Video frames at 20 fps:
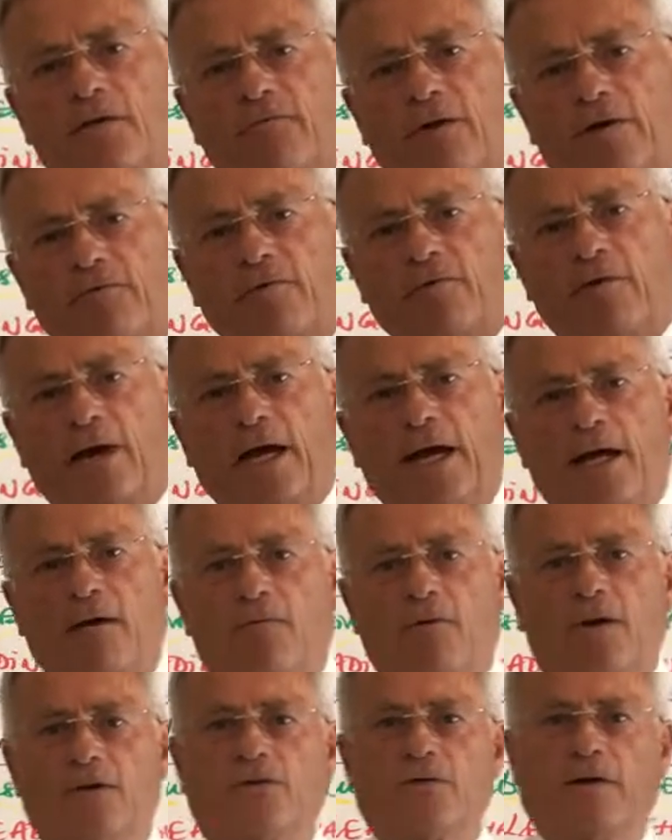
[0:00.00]
where we
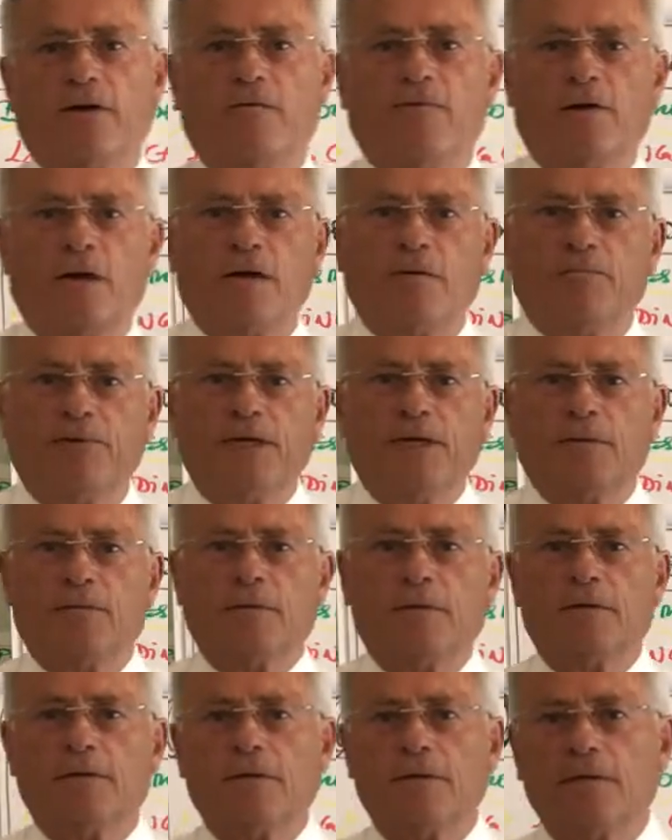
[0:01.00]
want to involve
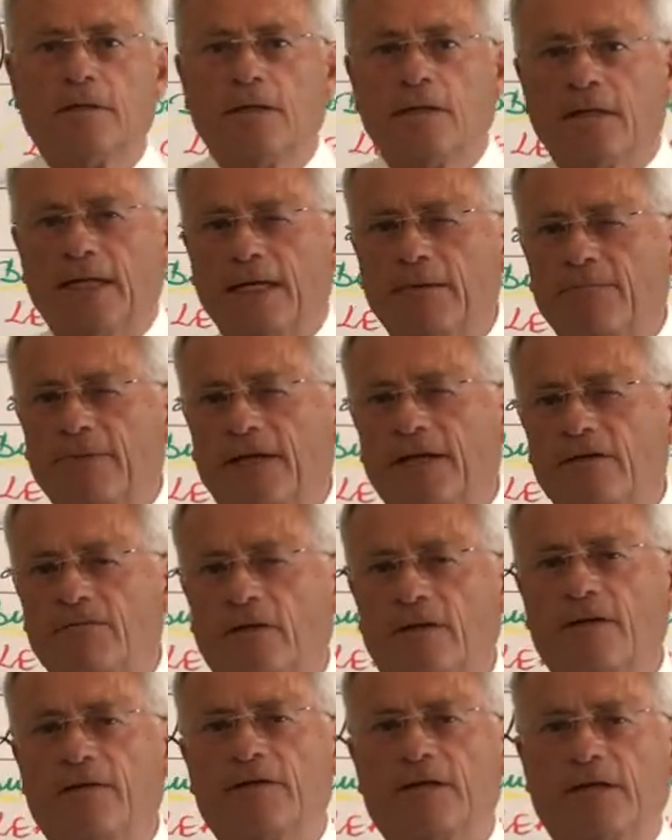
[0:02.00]
people. That means
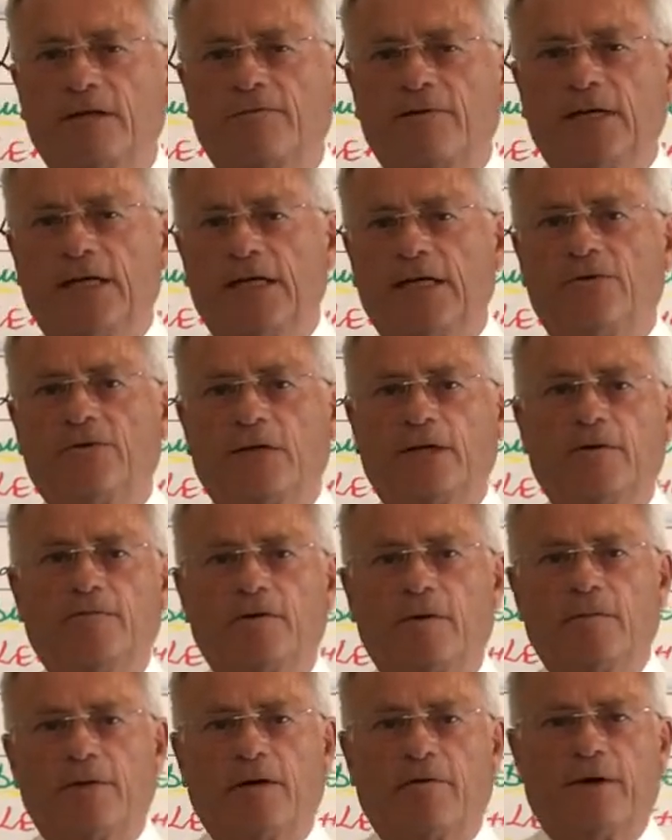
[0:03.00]
one thing, we need to give
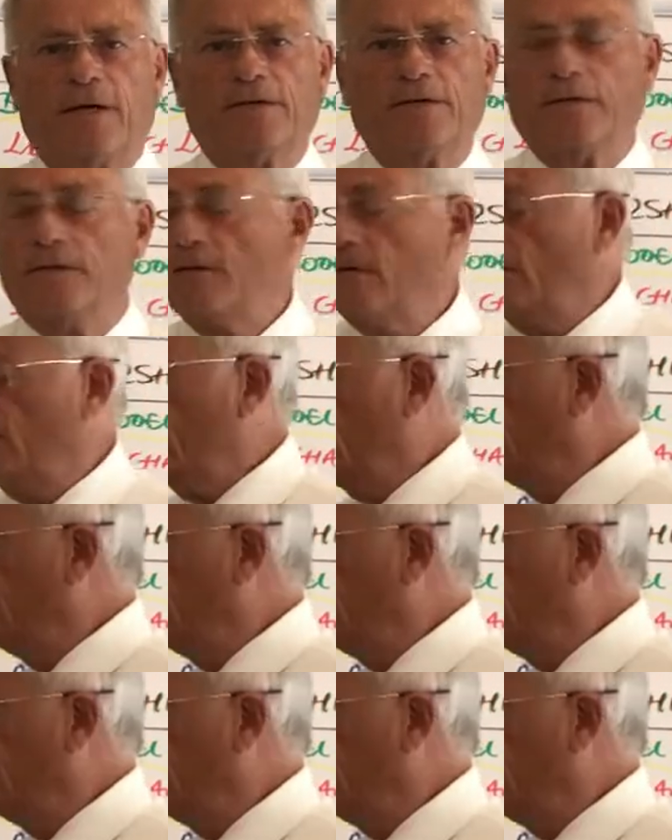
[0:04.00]
them direction. You